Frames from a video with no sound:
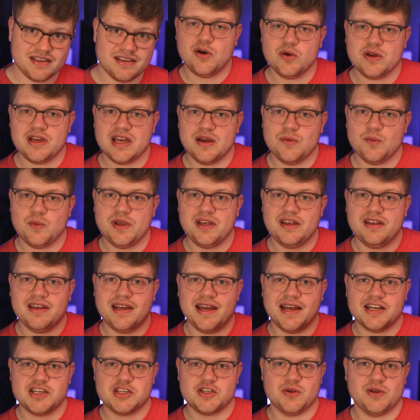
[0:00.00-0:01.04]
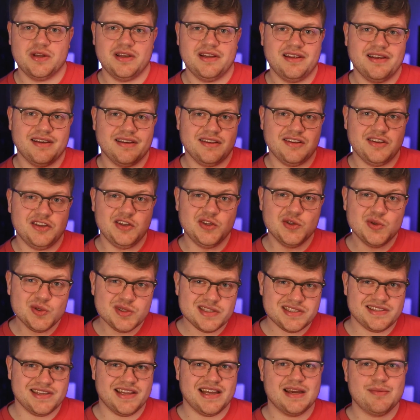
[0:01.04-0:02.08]
how can we actually
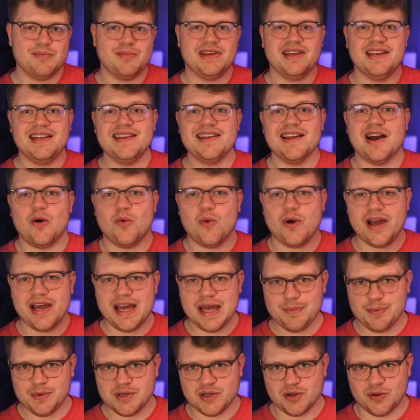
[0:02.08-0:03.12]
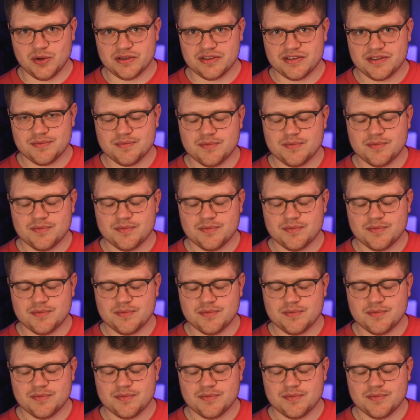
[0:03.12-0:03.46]
use them in our app code?